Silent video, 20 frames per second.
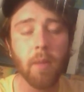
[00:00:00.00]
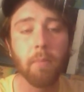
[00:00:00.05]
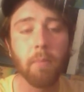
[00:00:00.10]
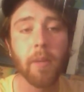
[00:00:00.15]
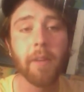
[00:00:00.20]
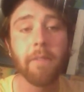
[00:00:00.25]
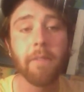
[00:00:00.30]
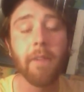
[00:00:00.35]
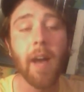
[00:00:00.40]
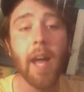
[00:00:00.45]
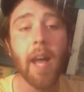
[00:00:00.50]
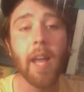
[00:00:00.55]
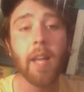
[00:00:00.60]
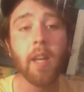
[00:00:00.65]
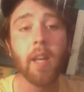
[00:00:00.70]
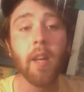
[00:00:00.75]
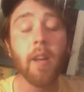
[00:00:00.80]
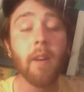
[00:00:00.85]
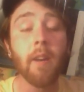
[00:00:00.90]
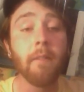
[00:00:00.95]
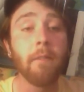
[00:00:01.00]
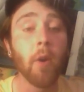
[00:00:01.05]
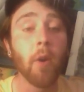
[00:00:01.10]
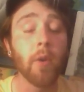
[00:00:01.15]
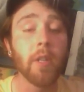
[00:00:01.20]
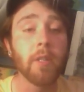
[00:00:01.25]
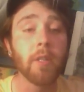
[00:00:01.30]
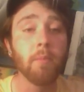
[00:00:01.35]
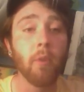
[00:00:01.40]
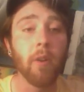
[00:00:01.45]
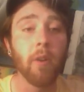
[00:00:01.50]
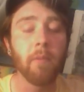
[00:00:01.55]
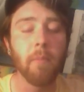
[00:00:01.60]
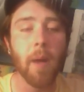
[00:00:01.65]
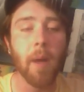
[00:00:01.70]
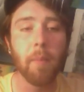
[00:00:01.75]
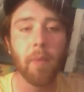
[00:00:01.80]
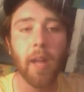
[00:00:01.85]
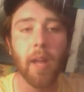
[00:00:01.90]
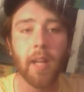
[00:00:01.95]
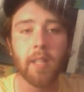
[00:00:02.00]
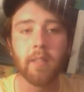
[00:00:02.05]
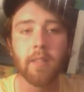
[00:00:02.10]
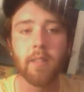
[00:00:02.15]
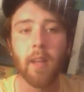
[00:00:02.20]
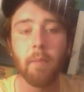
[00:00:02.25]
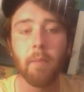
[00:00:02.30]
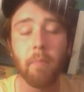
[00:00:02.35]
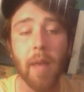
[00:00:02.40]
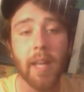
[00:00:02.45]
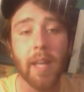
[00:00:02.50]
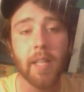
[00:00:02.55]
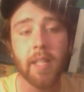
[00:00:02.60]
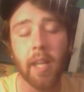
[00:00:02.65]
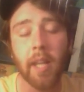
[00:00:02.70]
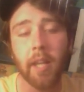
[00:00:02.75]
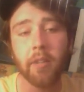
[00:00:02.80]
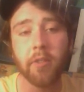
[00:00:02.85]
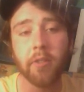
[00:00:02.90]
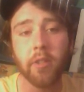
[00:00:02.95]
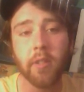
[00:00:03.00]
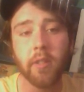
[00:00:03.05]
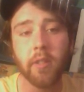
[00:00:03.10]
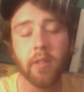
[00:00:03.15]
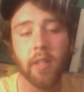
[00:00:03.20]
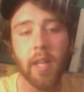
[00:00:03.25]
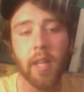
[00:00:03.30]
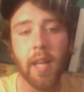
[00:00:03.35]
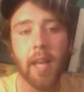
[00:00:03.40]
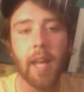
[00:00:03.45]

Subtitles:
But if I focus more of my practice on meditation